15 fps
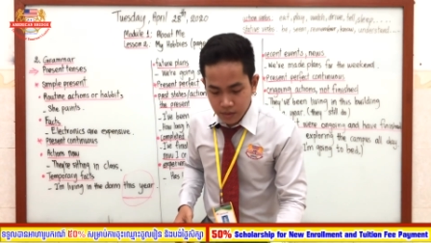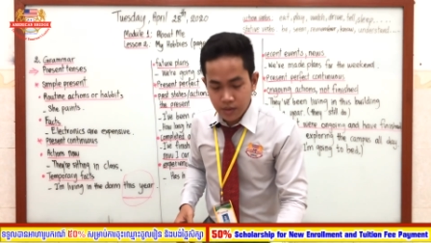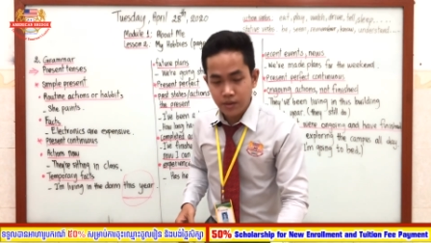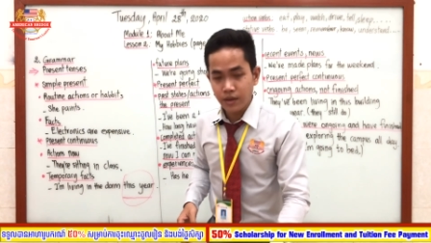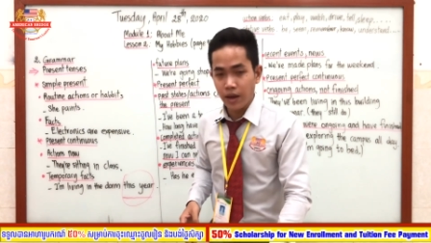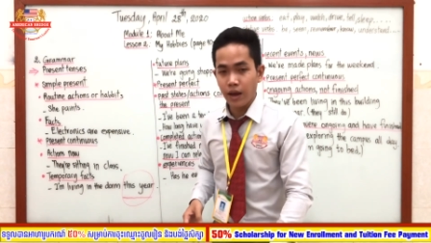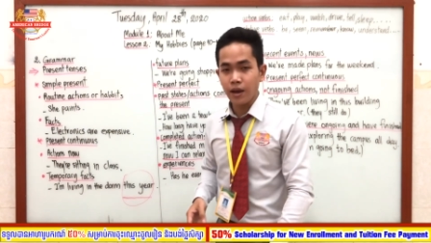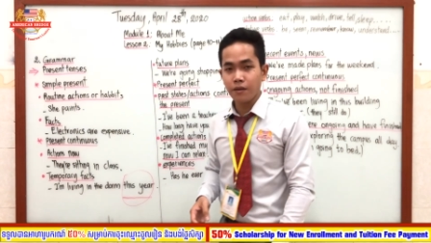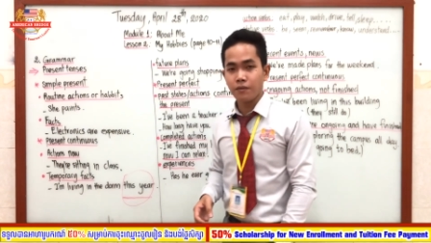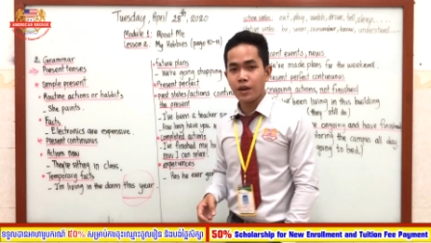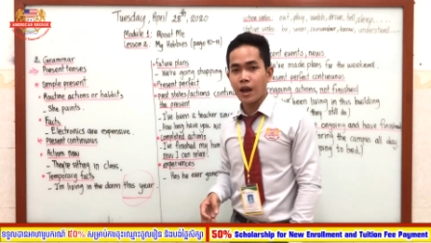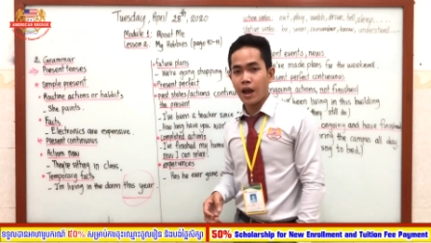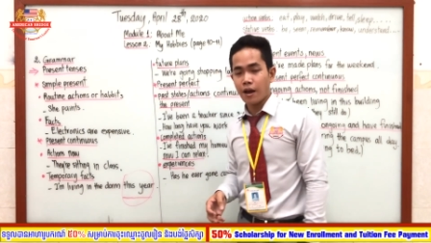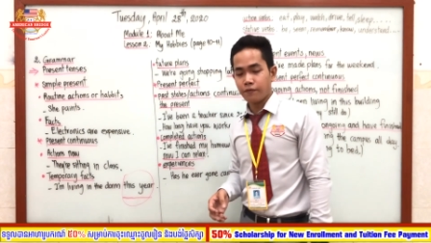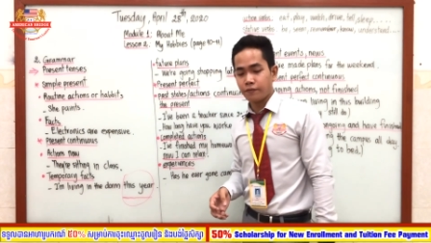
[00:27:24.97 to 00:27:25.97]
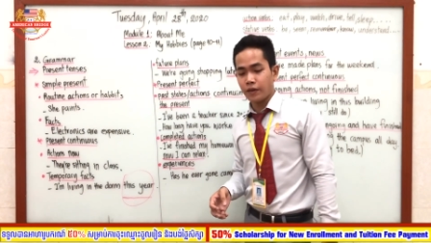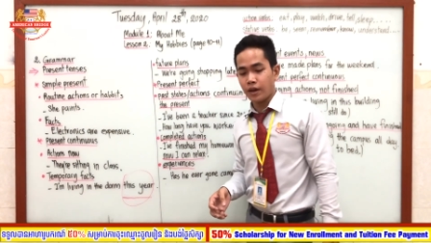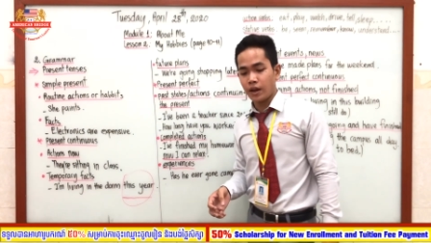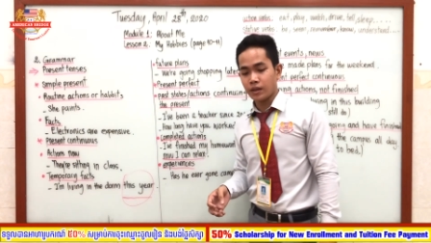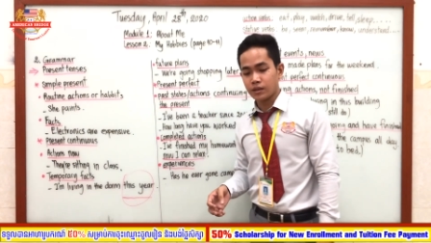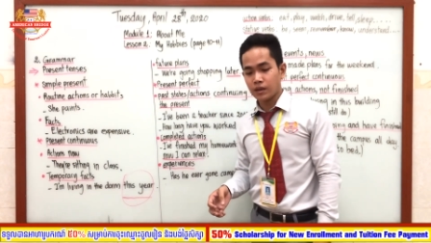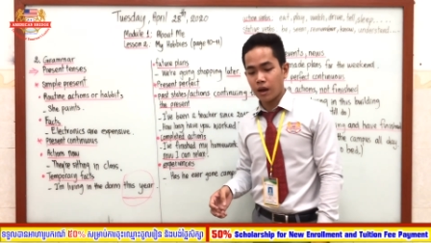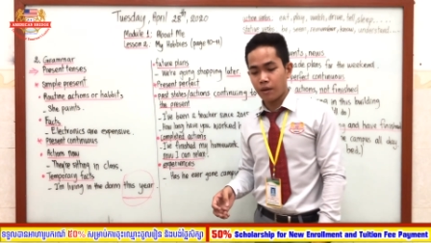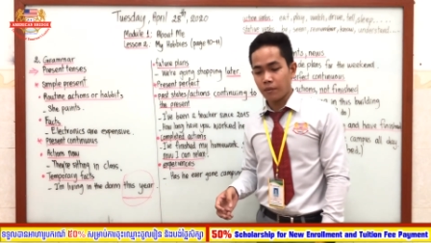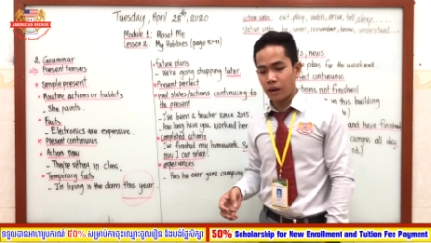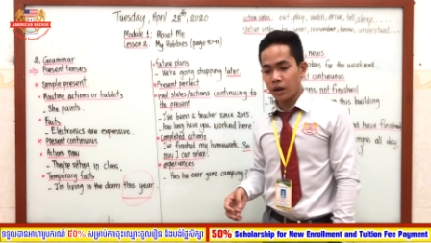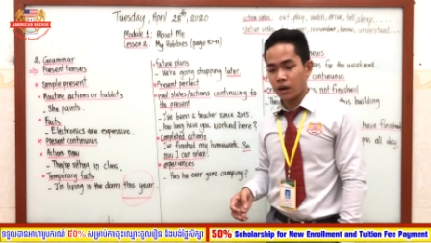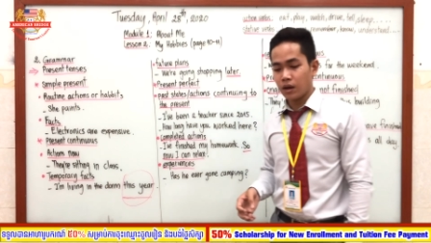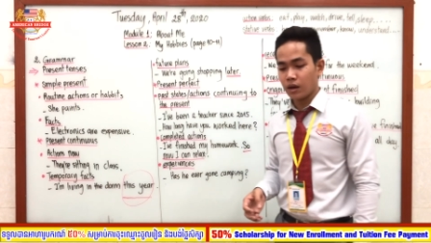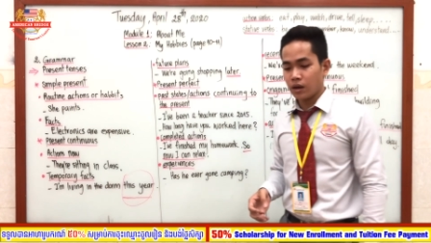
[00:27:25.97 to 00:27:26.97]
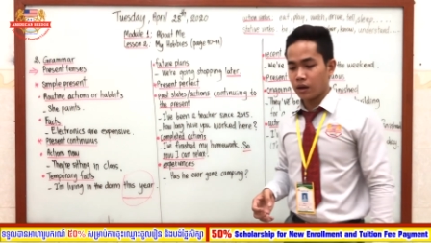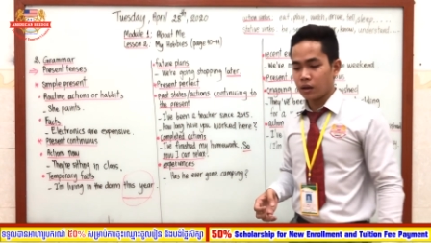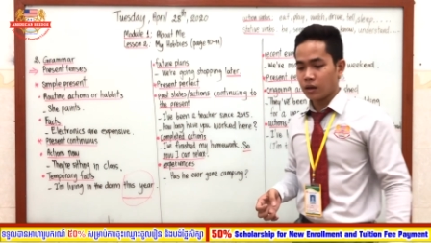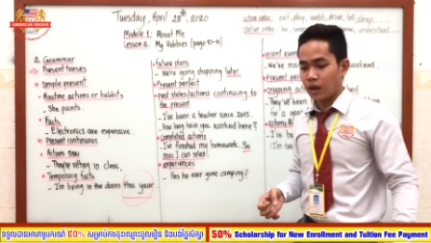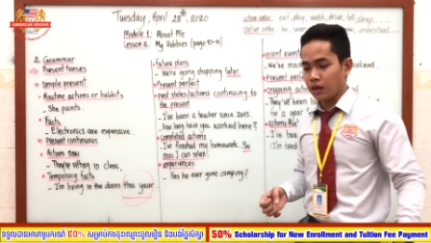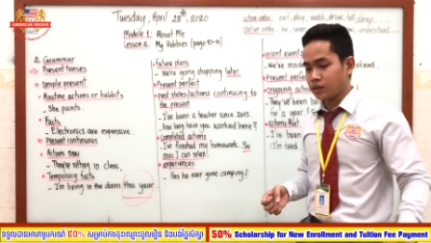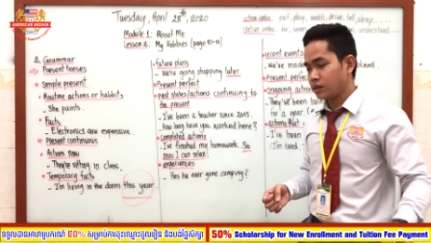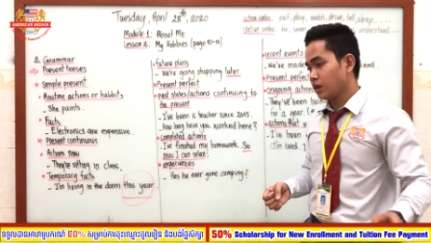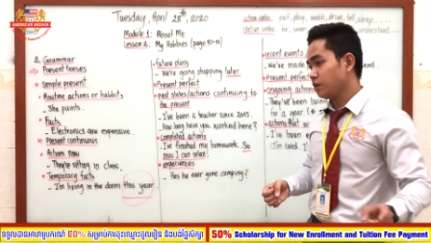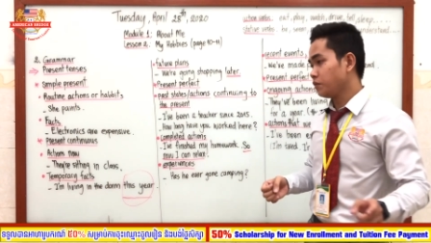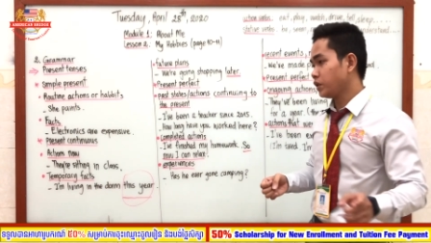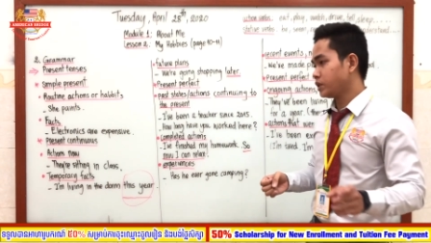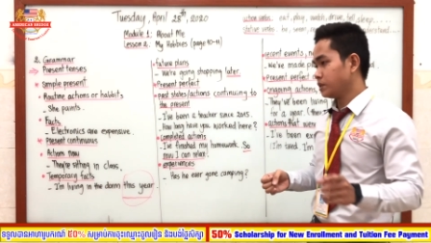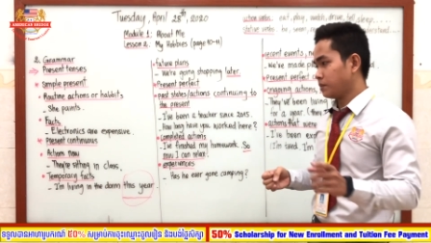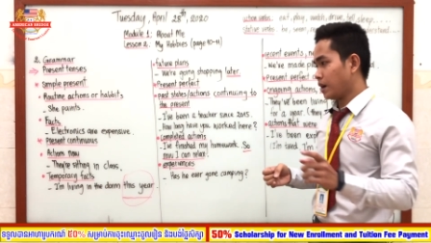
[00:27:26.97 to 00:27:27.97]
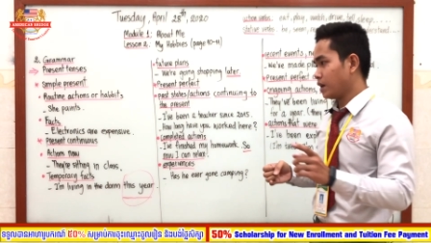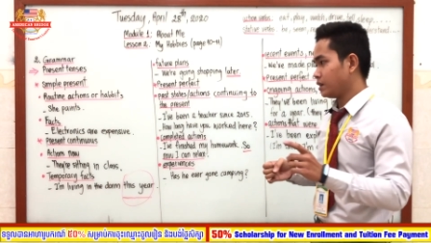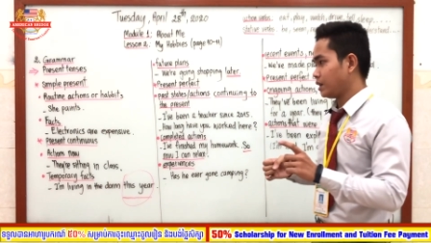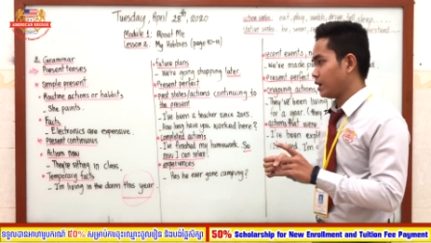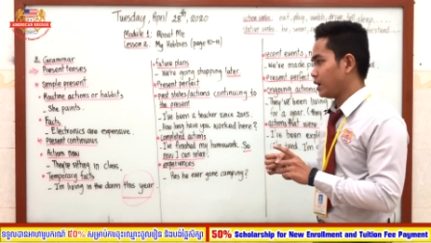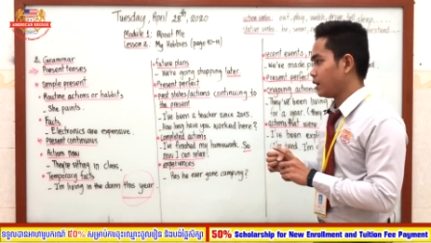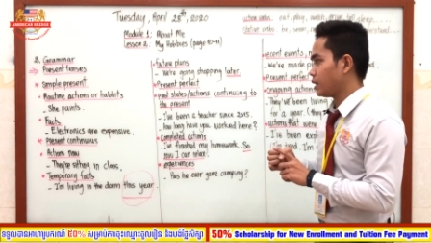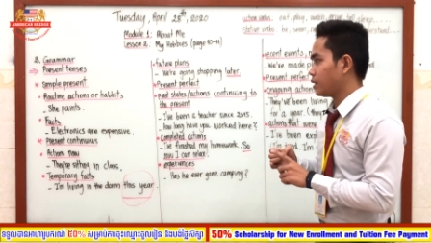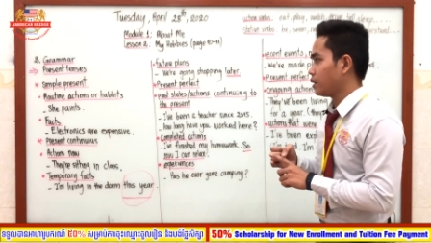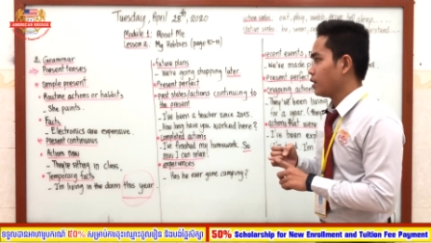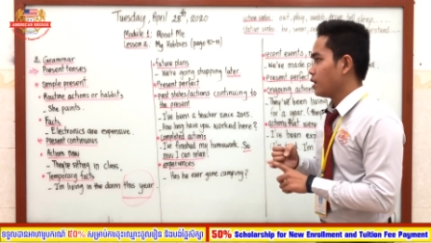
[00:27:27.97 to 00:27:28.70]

today we have finished our lesson, which about the